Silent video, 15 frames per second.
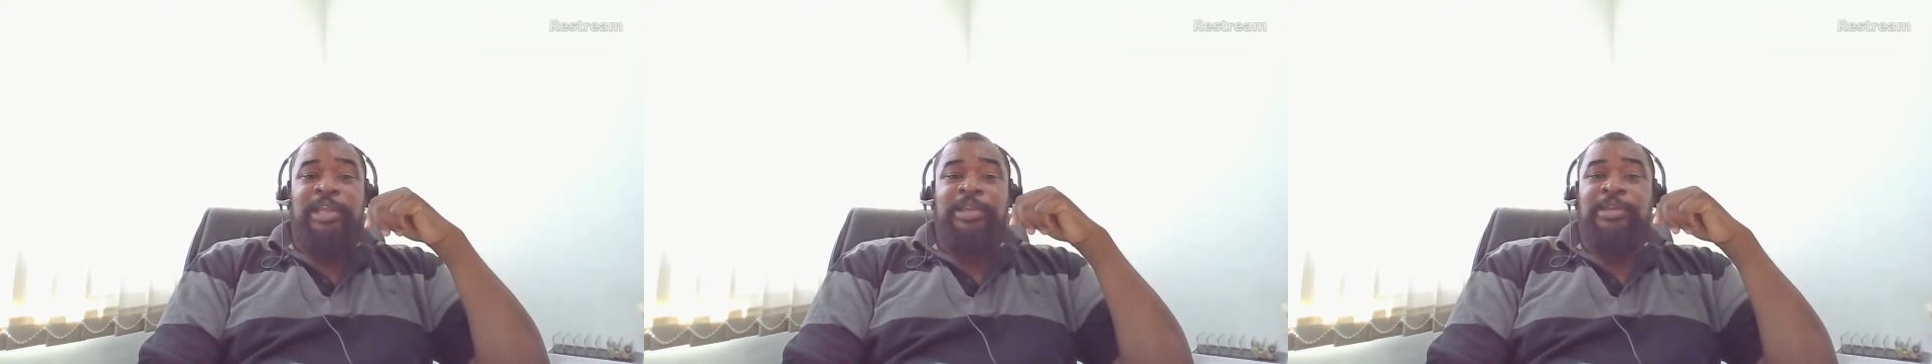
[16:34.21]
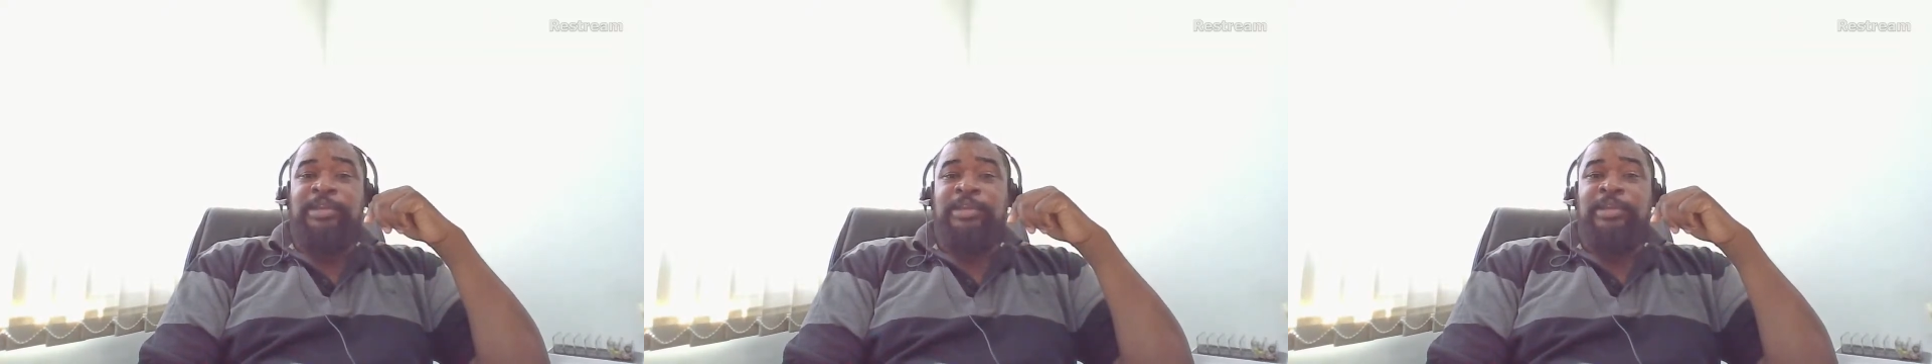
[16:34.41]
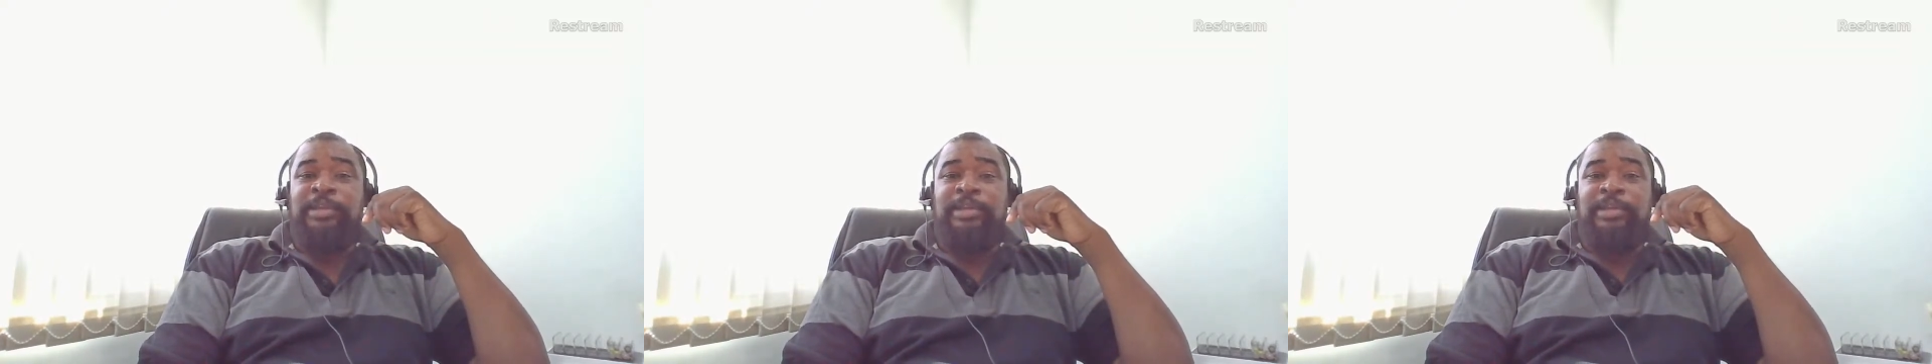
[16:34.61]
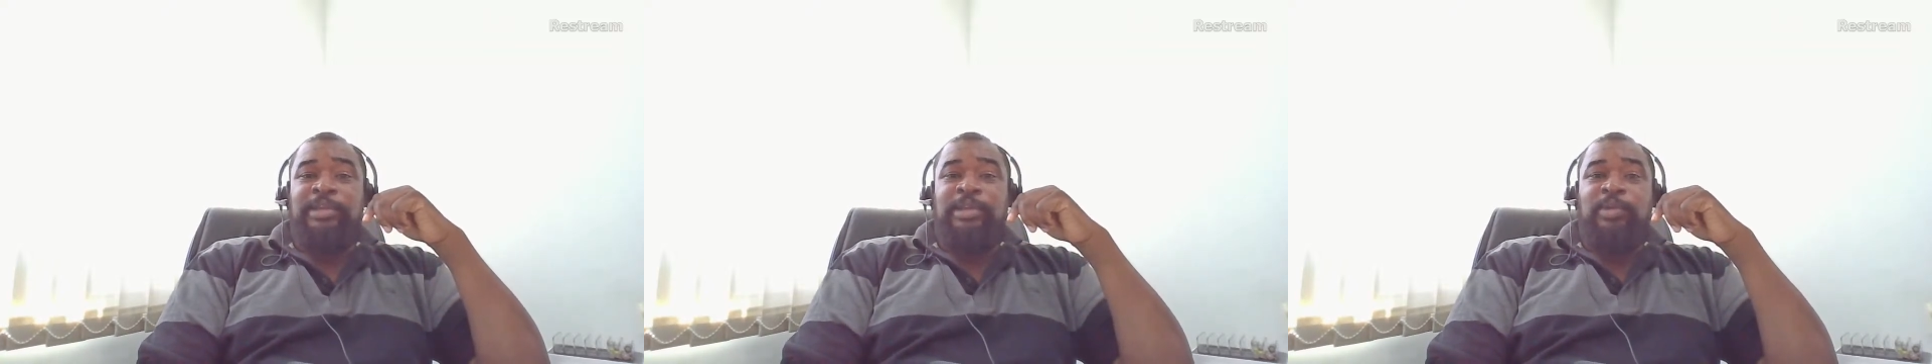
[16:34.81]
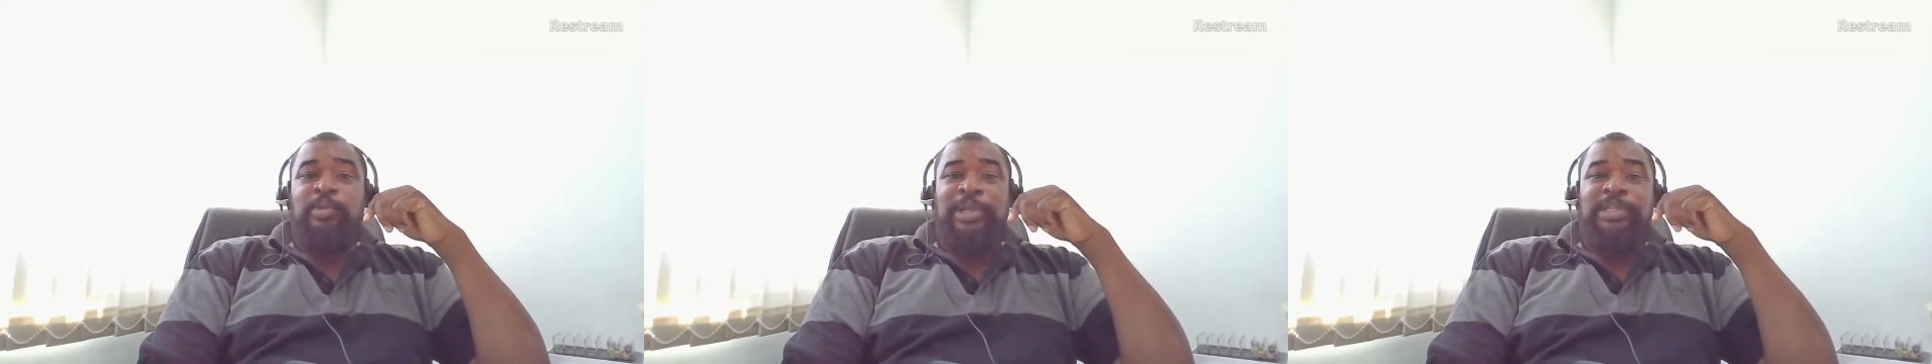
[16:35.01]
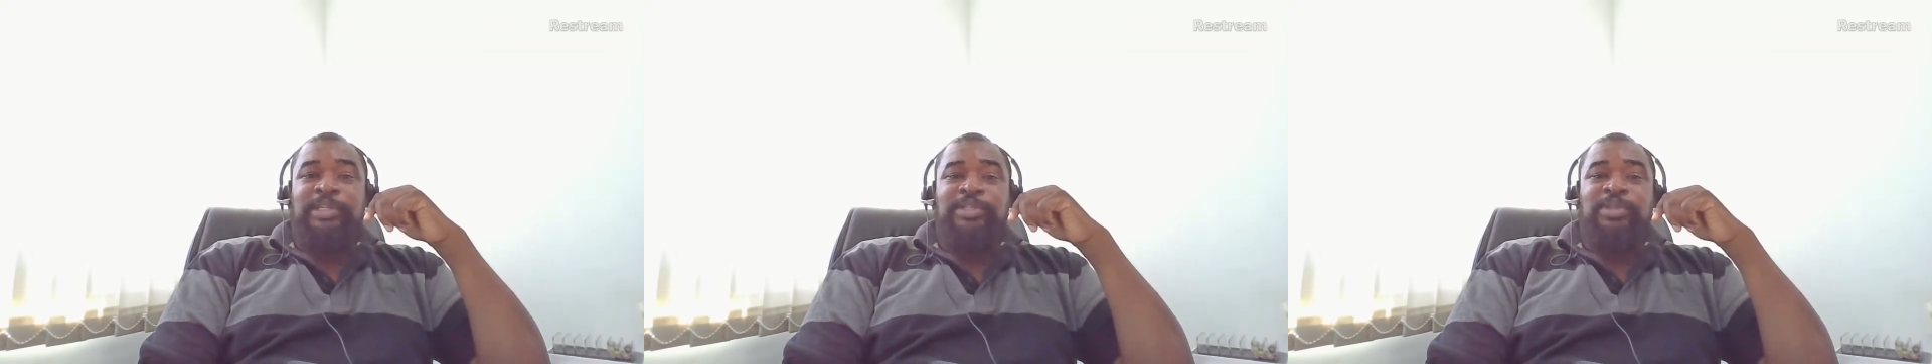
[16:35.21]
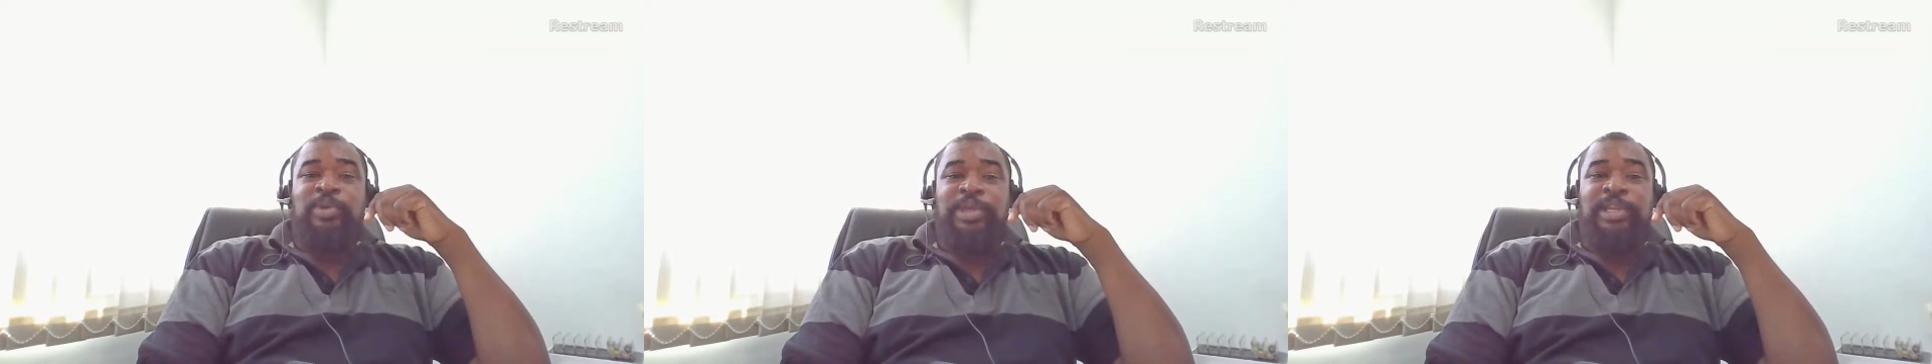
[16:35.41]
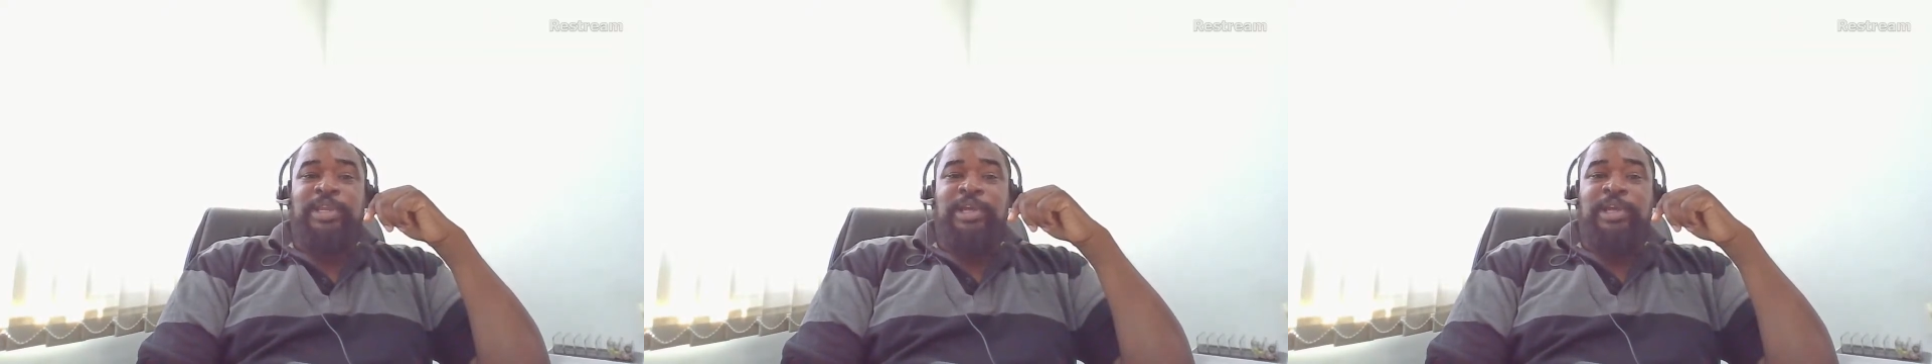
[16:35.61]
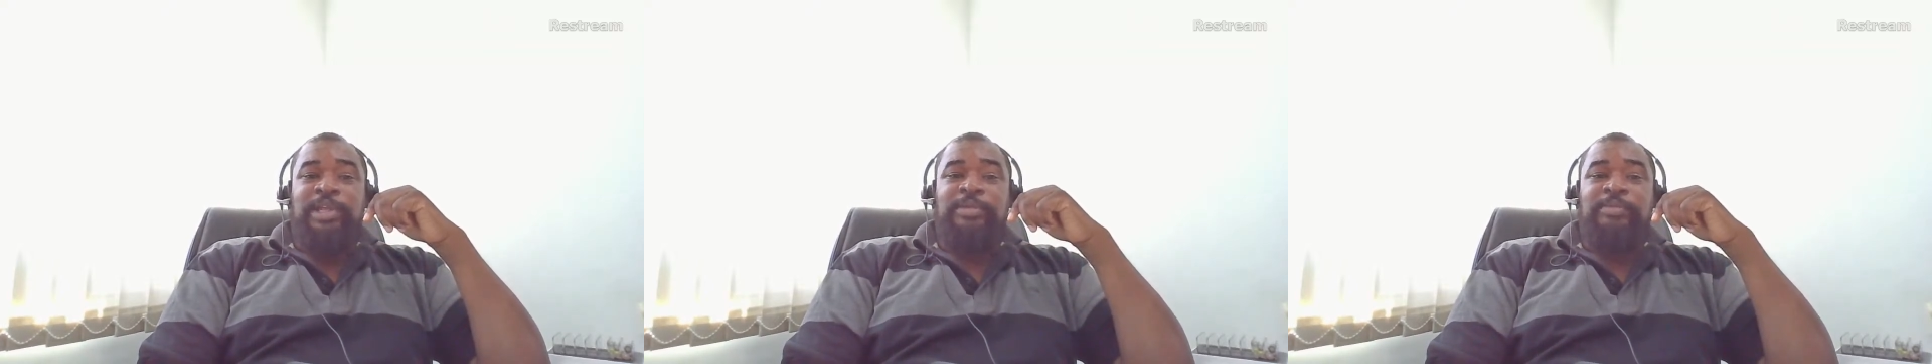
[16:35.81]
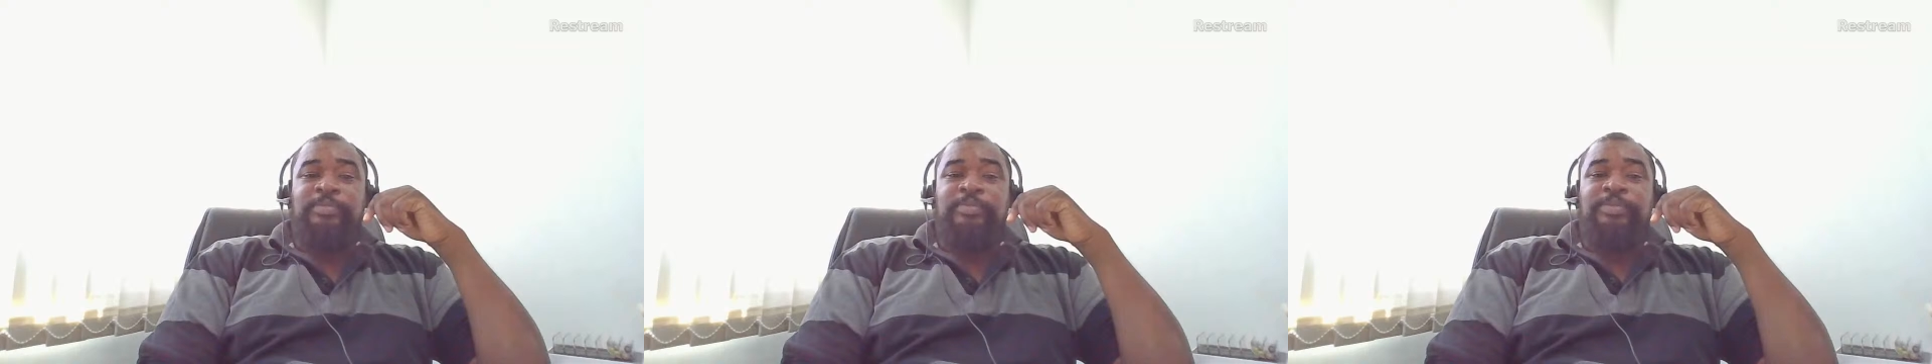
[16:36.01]
and what is going
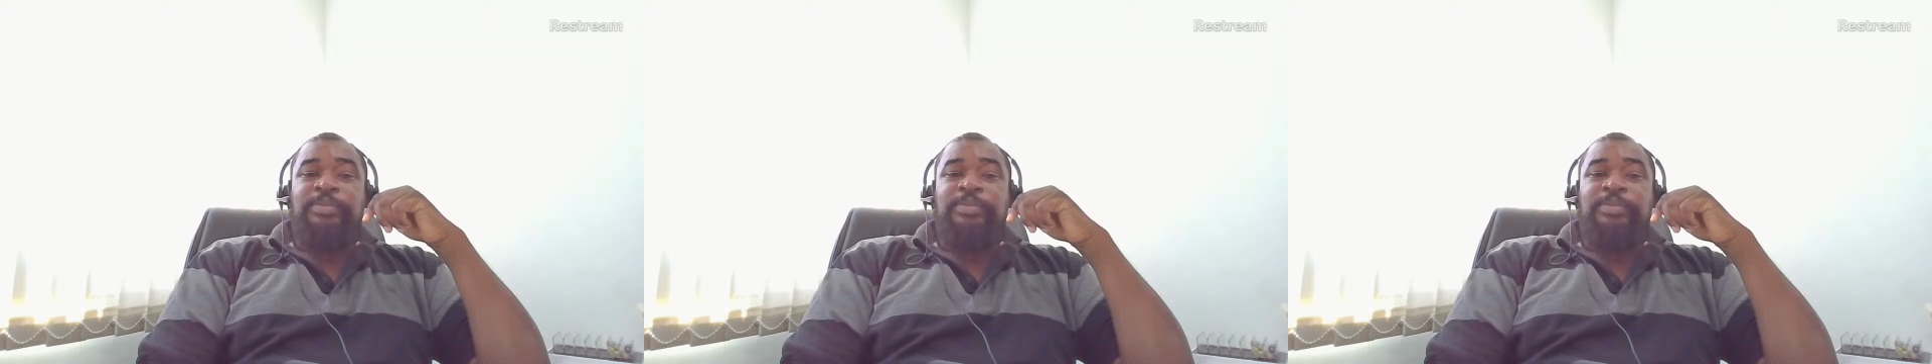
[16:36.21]
on,